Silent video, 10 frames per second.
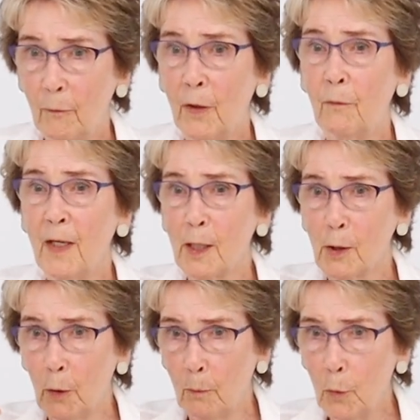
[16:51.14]
the things
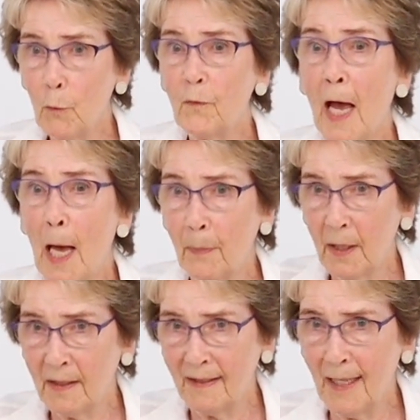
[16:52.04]
got moved up
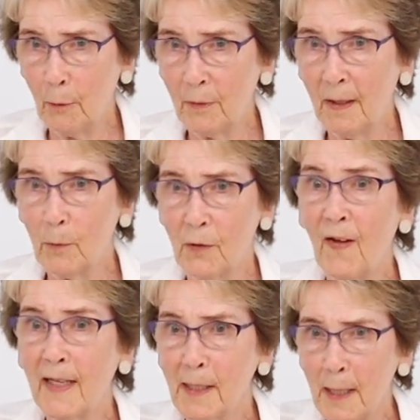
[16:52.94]
and down. I was
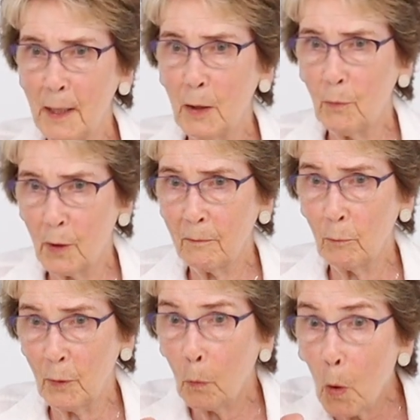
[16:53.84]
fascinated
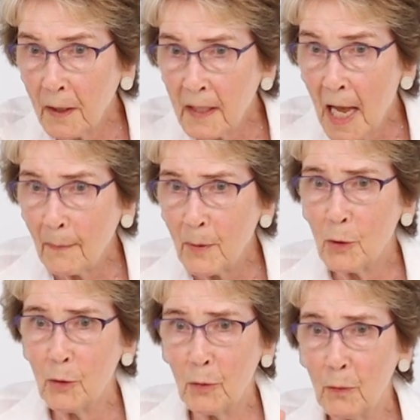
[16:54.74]
with what
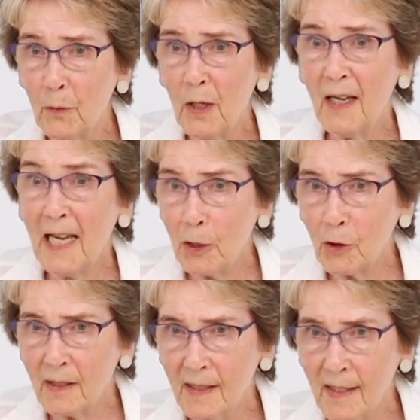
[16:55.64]
happened to
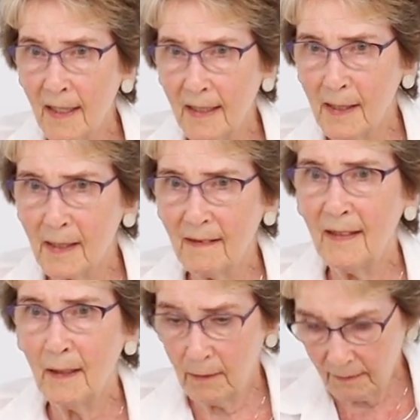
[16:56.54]
ancient sites, and
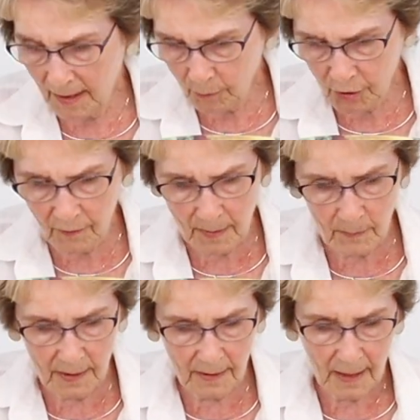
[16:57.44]
that was the
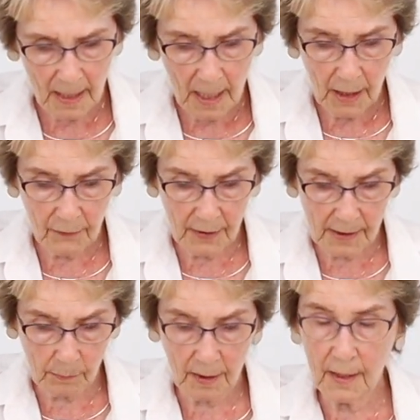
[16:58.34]
remnant.
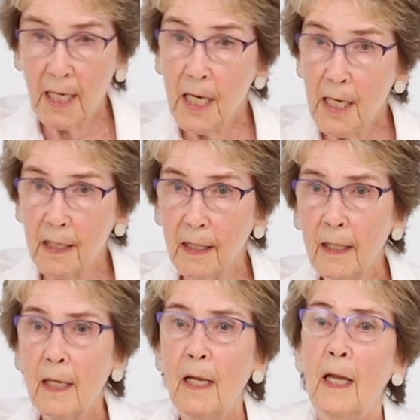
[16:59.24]
This one here,
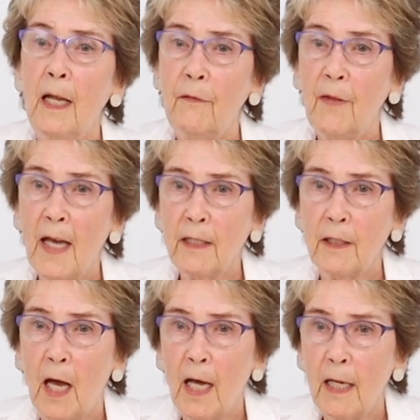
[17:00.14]
that
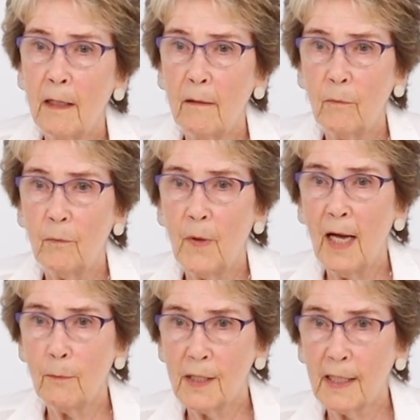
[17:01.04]

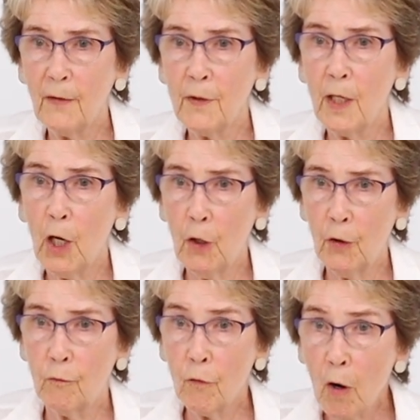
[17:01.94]
I was given a
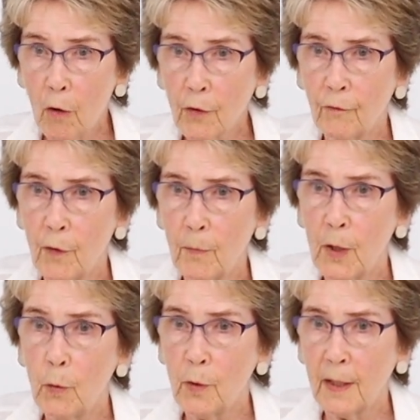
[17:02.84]
rock from
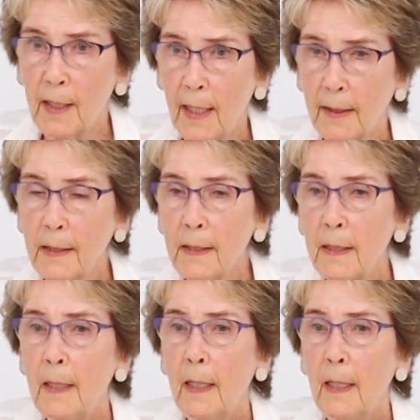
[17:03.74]
the Okanagan